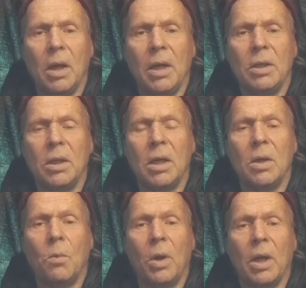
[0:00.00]
and
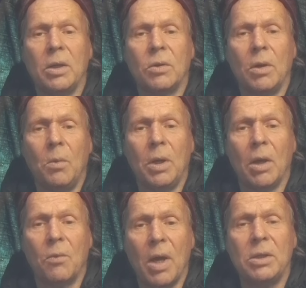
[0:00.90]
when
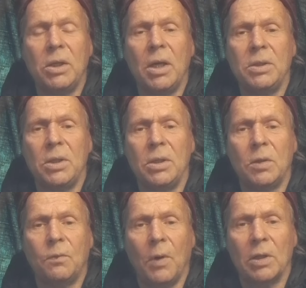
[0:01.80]
I ran the engine,
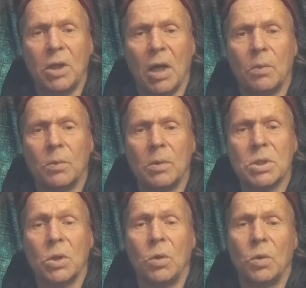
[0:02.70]
it fell down.
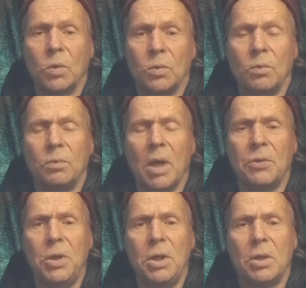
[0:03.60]
So
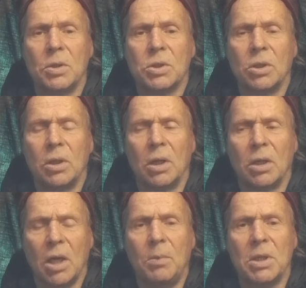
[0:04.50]
I think
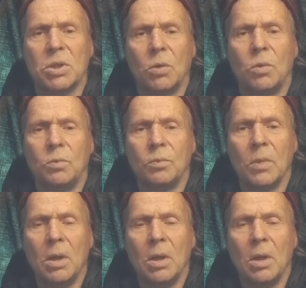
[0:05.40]
it can be so.